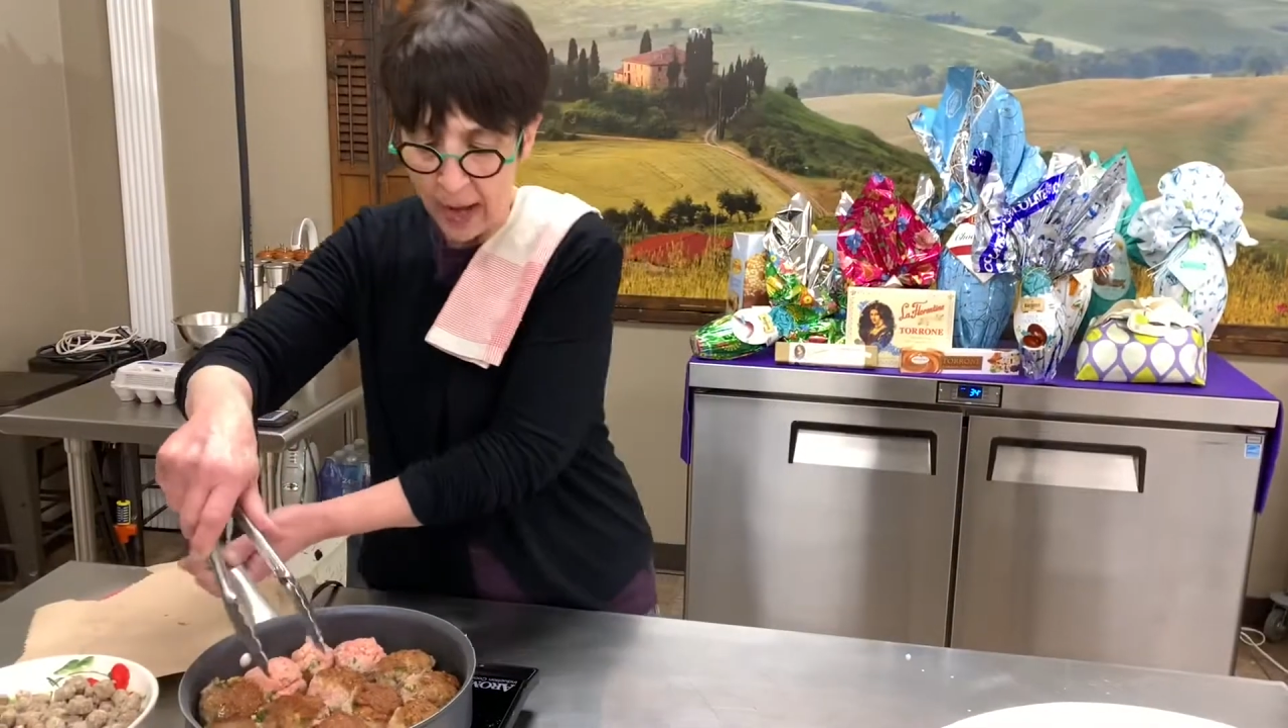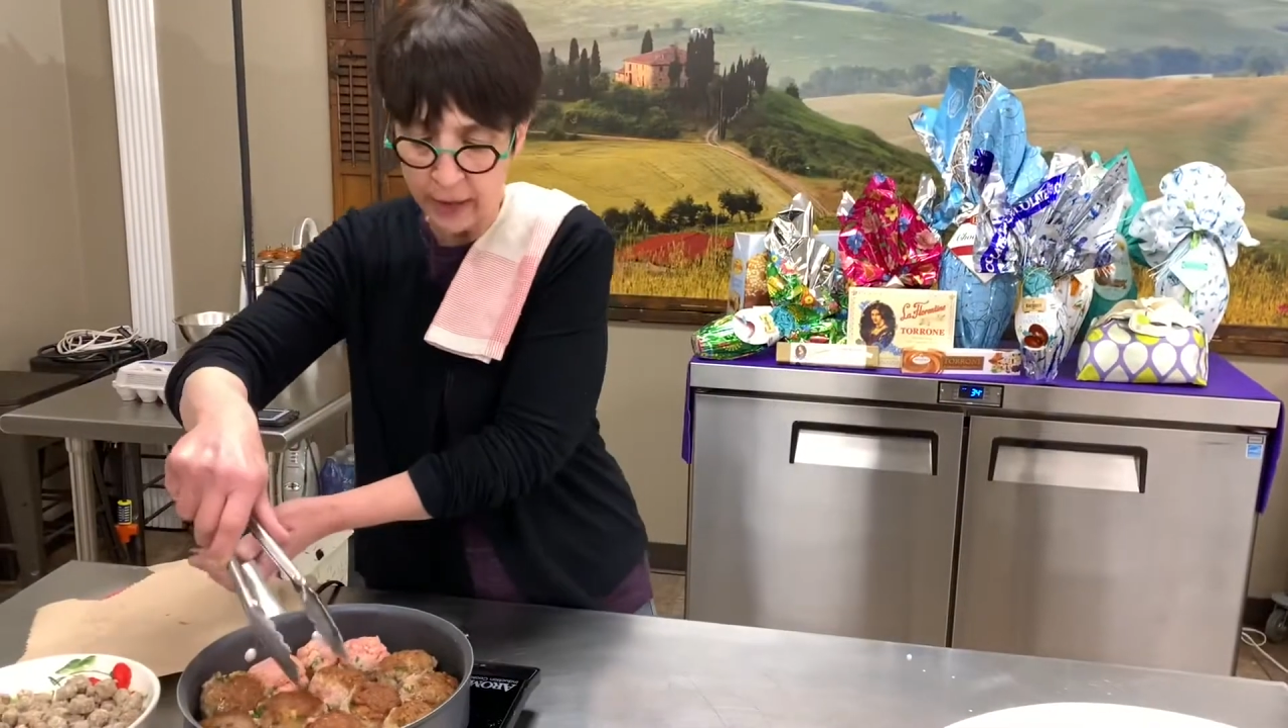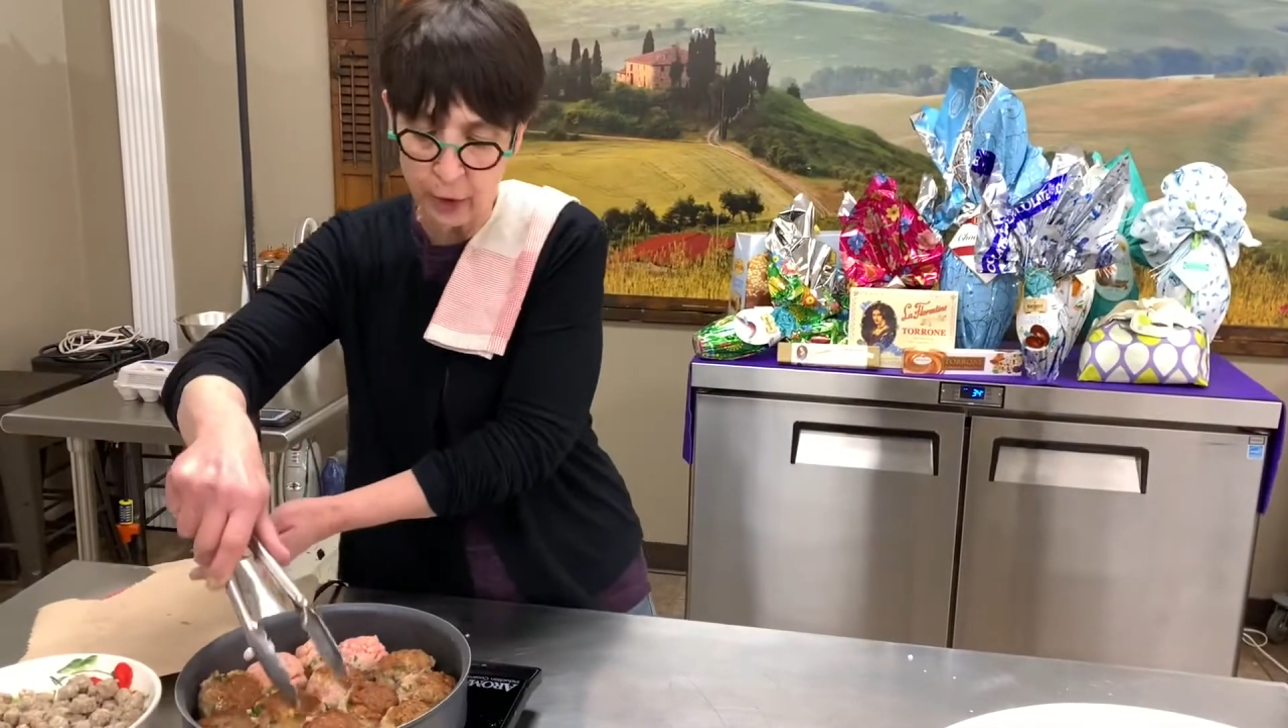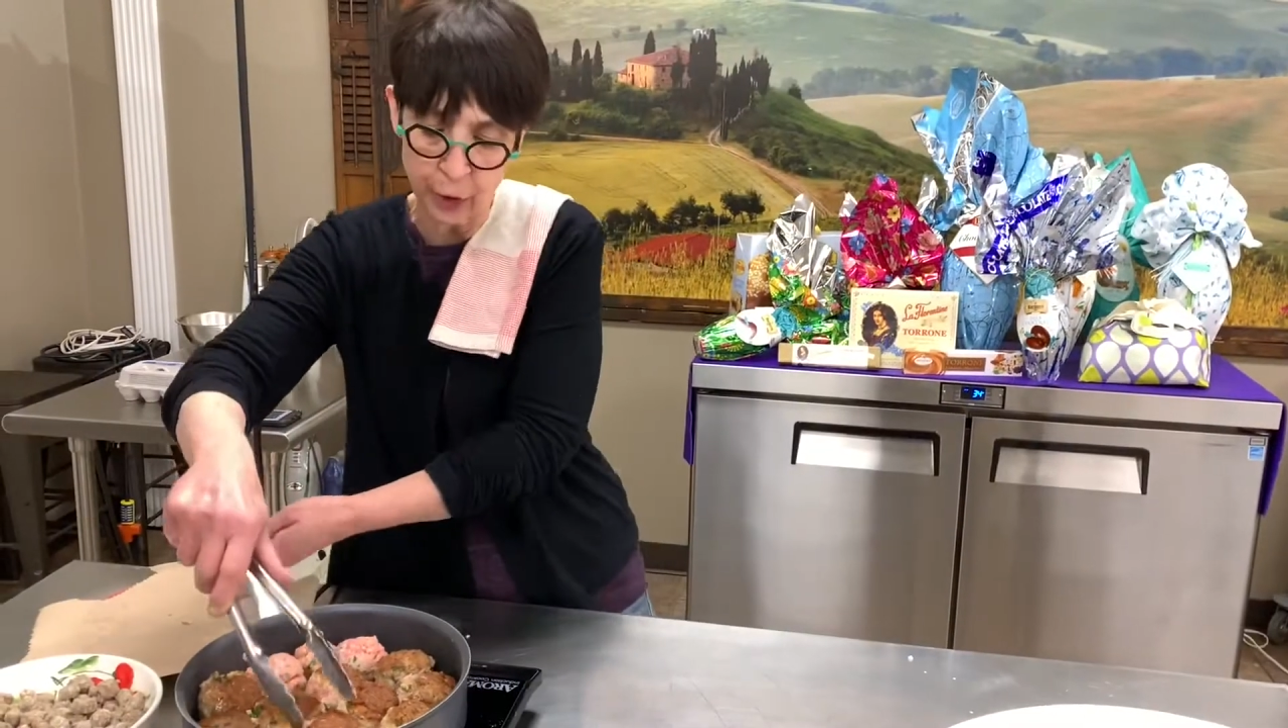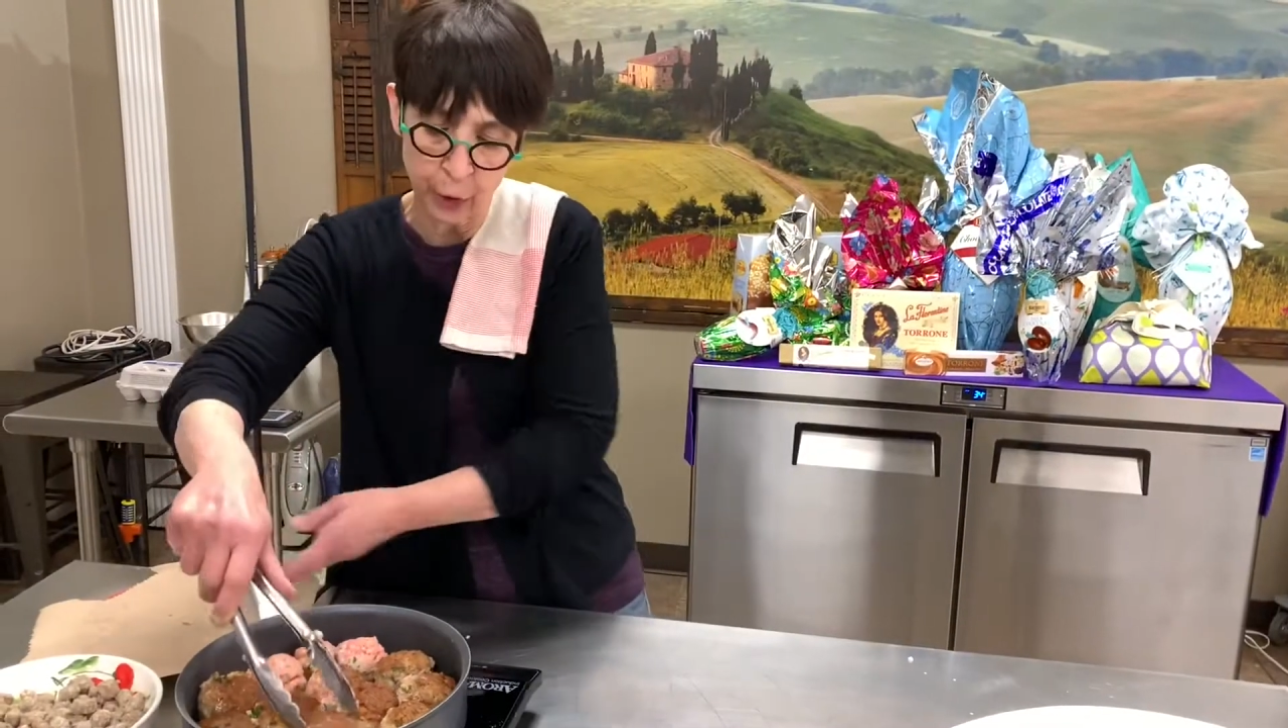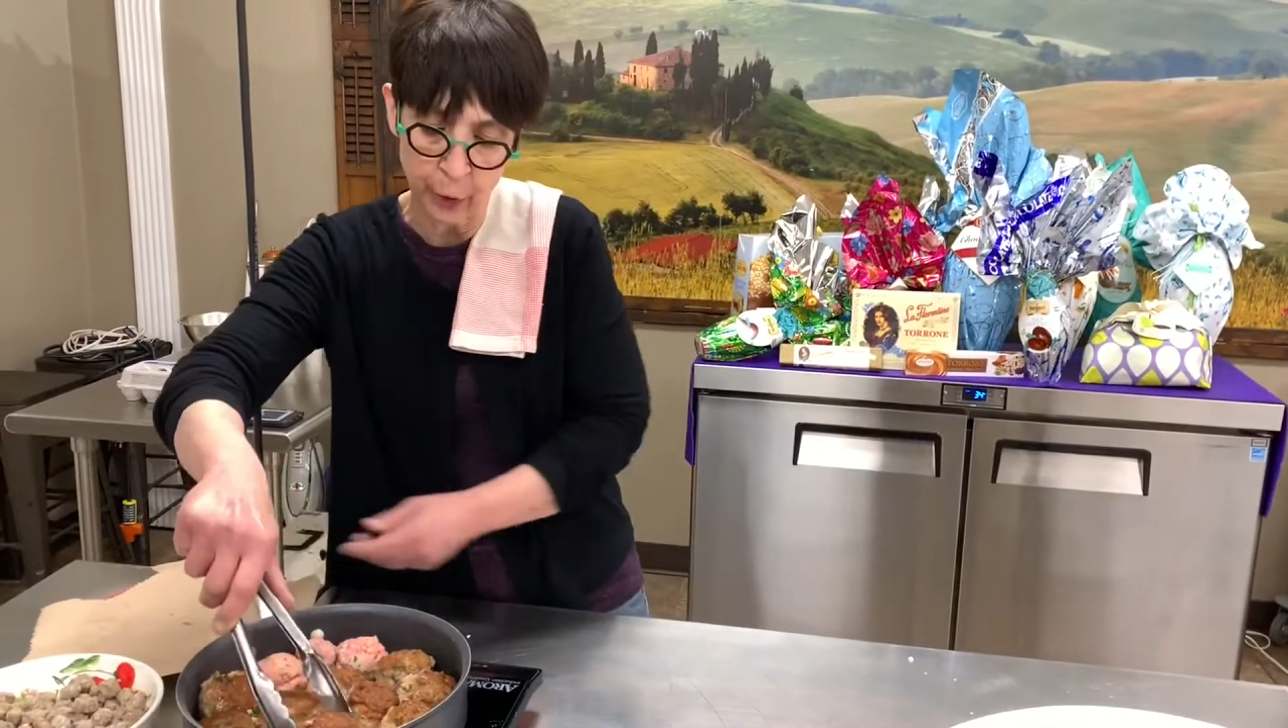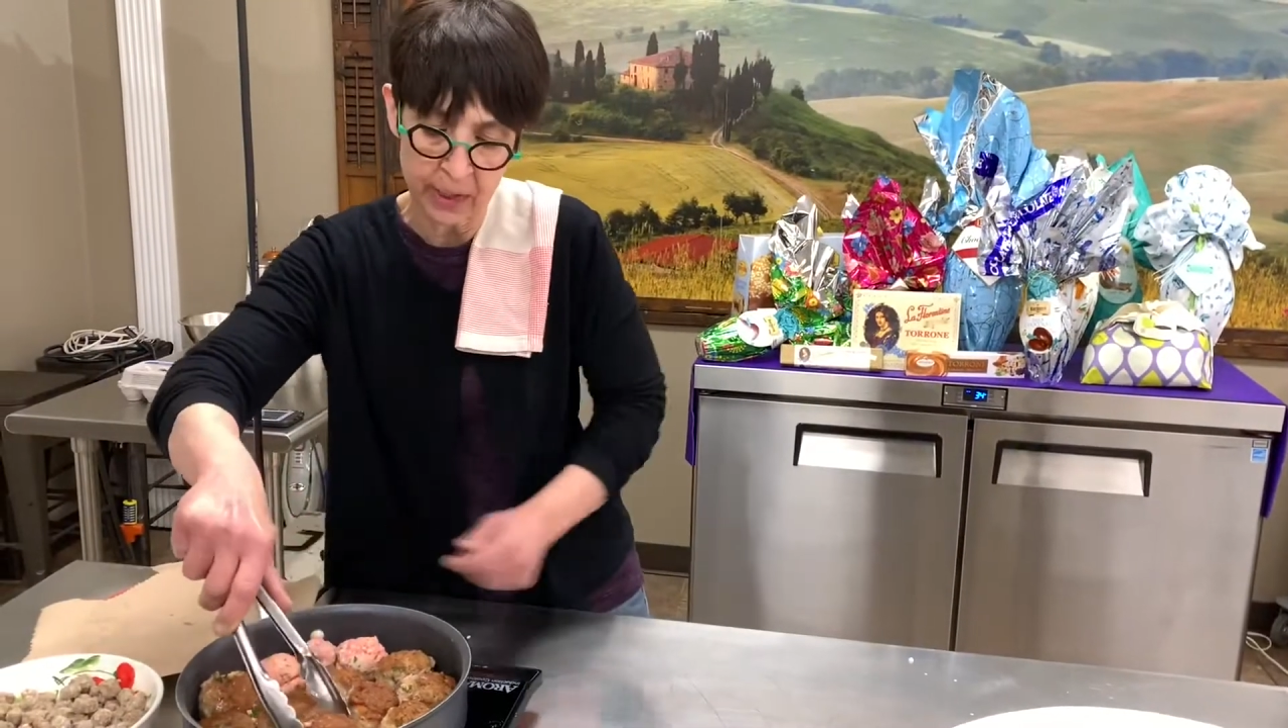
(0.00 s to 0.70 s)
to do is